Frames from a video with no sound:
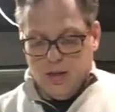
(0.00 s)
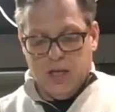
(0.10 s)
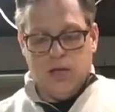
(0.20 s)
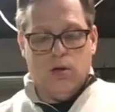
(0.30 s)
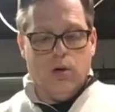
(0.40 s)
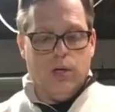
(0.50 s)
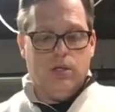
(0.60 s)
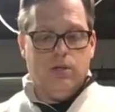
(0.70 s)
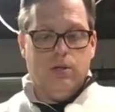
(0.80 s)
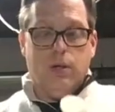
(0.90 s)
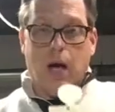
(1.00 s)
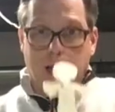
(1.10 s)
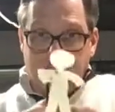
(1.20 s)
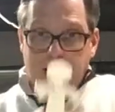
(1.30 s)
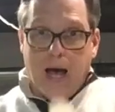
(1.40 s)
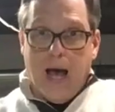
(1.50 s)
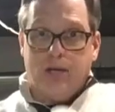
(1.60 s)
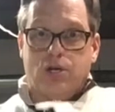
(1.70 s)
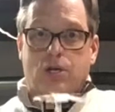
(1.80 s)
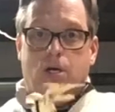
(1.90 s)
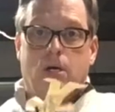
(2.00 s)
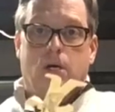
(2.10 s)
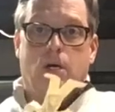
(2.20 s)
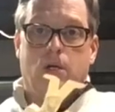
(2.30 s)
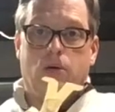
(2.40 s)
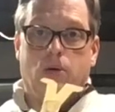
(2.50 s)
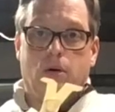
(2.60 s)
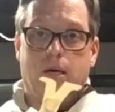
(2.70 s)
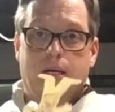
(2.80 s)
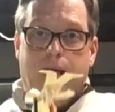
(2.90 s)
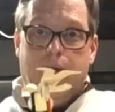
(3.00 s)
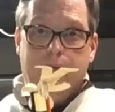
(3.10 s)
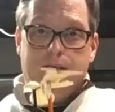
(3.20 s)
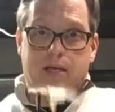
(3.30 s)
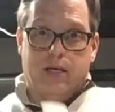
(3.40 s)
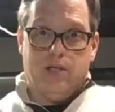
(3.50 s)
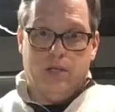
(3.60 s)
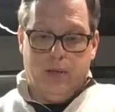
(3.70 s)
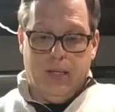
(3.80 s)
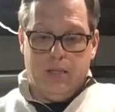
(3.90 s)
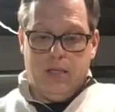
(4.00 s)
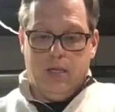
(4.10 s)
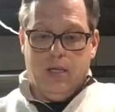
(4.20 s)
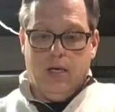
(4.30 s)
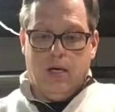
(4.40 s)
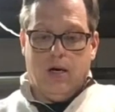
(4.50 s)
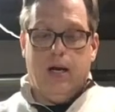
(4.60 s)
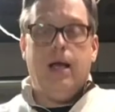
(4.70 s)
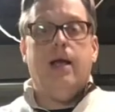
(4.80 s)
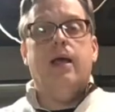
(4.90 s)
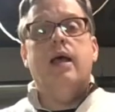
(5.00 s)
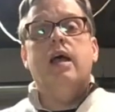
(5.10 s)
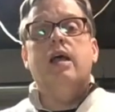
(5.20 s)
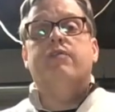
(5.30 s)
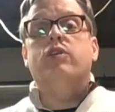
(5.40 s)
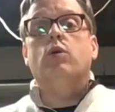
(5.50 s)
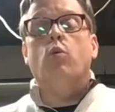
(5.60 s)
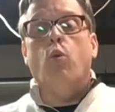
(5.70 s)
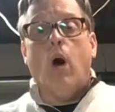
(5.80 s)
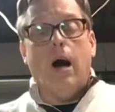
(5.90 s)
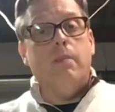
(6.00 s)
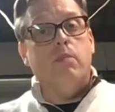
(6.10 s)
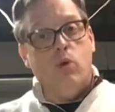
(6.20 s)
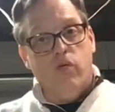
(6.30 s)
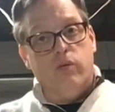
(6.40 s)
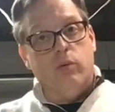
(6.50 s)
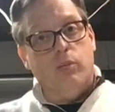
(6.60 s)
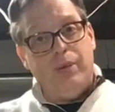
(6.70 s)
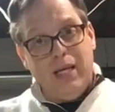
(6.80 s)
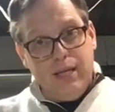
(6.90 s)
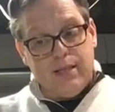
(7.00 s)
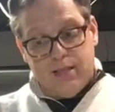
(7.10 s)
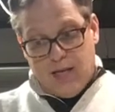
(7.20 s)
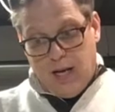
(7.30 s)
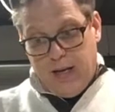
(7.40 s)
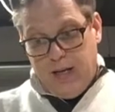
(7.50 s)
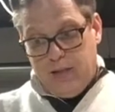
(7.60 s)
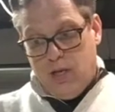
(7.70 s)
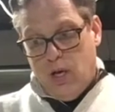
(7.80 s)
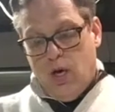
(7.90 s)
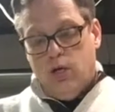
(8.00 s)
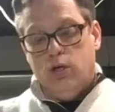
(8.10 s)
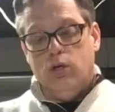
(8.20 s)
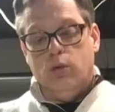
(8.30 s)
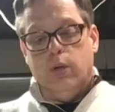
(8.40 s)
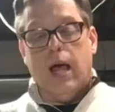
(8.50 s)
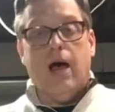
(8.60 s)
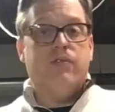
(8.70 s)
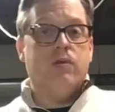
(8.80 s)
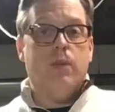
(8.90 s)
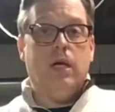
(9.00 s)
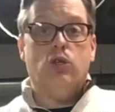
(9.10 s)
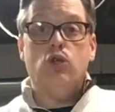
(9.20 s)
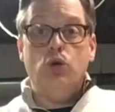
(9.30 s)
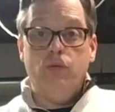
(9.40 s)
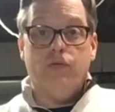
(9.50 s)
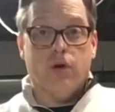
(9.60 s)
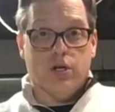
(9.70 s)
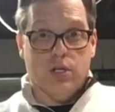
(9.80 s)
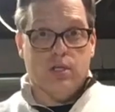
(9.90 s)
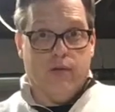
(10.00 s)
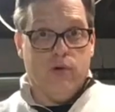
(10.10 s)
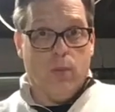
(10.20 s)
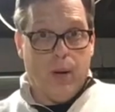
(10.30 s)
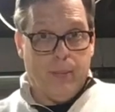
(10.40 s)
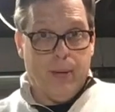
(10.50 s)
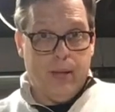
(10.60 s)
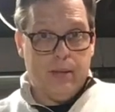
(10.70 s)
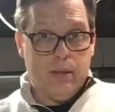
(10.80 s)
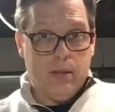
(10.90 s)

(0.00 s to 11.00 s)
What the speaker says: Then you're going to attach your hand sticks to it, all right? If you want movable pieces on it, you will have to make 2 versions of your puppet,